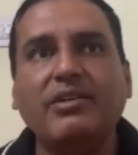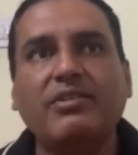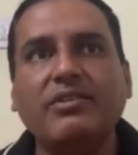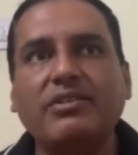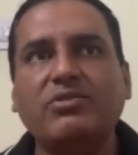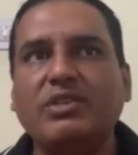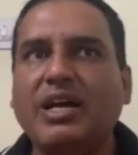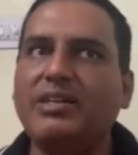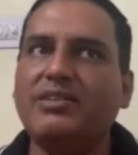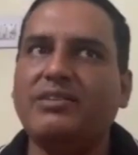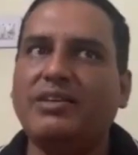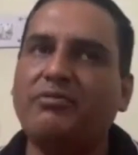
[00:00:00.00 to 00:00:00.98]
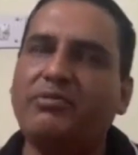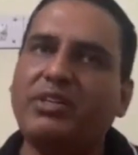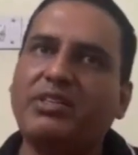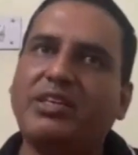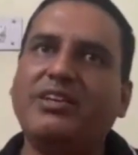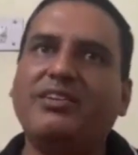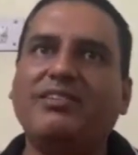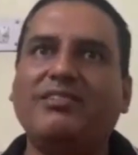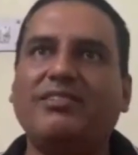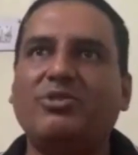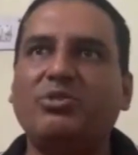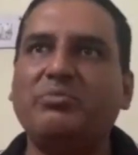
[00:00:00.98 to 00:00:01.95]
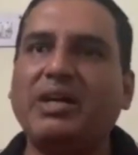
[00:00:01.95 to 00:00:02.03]
So that everything
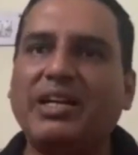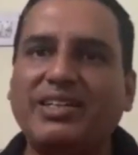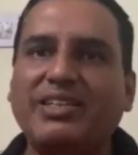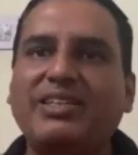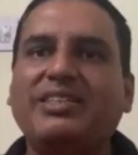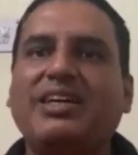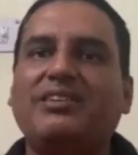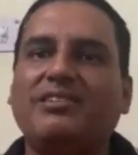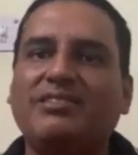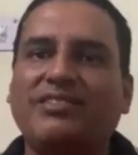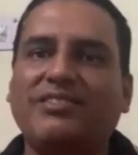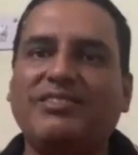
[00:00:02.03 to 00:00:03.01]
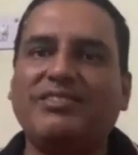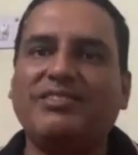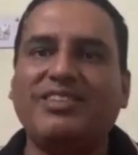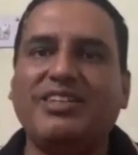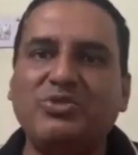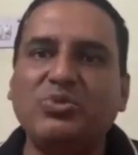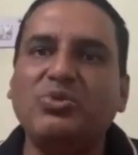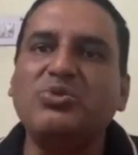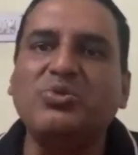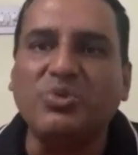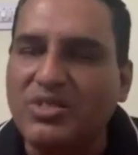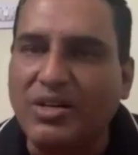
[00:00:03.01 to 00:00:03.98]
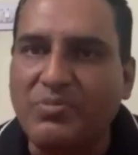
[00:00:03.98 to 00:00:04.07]
automatically that josh
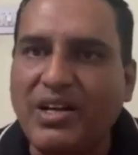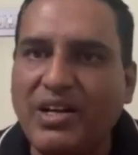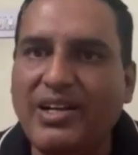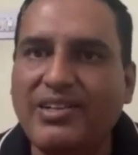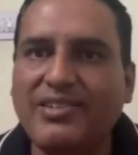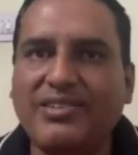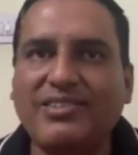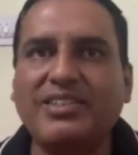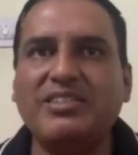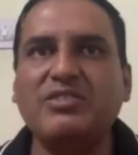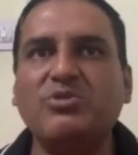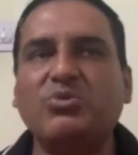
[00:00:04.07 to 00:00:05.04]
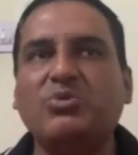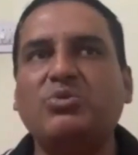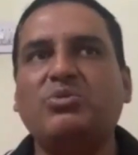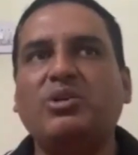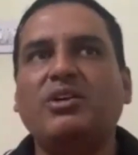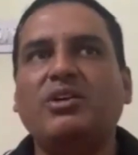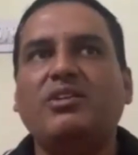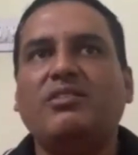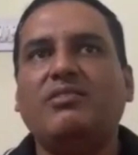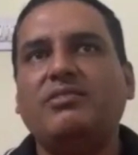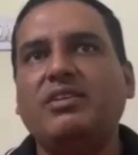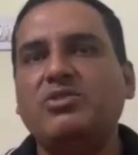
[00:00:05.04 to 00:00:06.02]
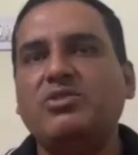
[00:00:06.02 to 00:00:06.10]
goes up, and there is no
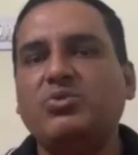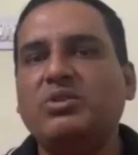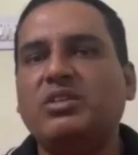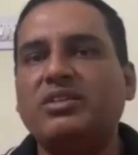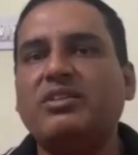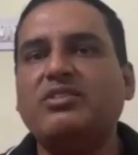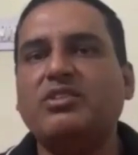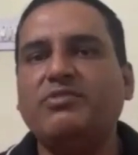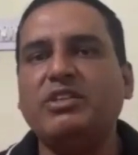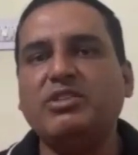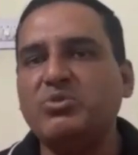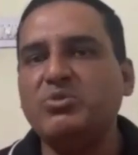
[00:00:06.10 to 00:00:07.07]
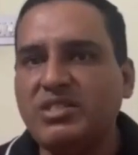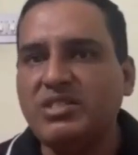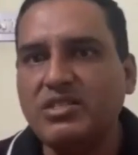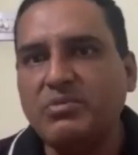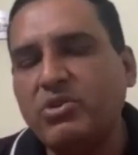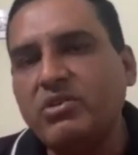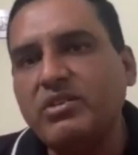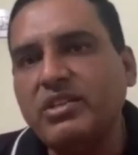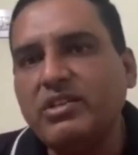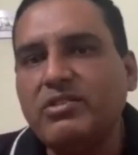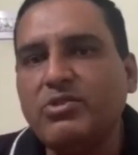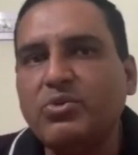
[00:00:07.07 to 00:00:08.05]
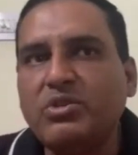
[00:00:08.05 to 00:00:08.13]
there's no dearth of enthusiasm or
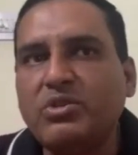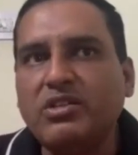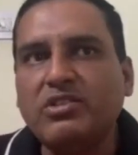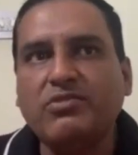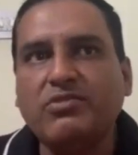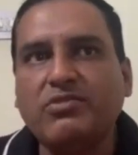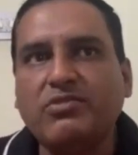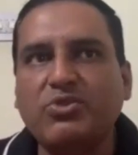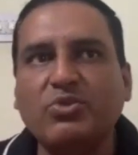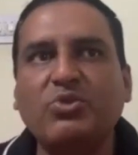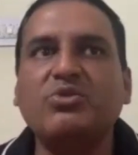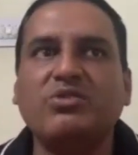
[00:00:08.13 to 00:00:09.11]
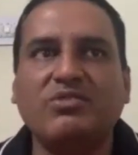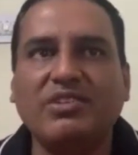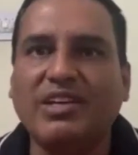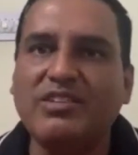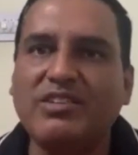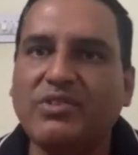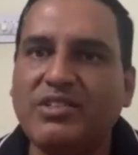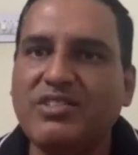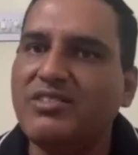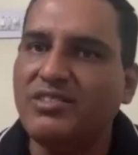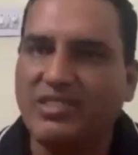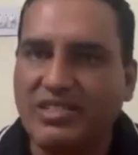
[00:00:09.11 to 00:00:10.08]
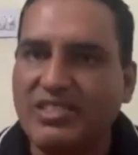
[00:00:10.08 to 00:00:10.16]
no dearth of josh as far as
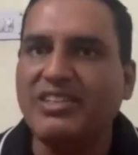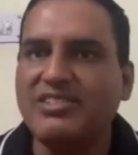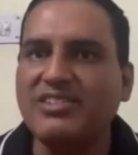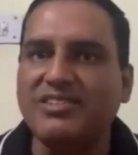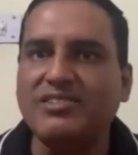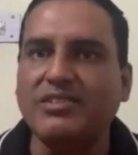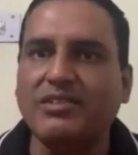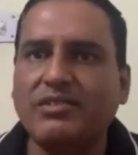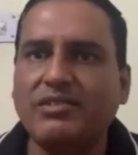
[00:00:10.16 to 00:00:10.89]
this thing is concerned.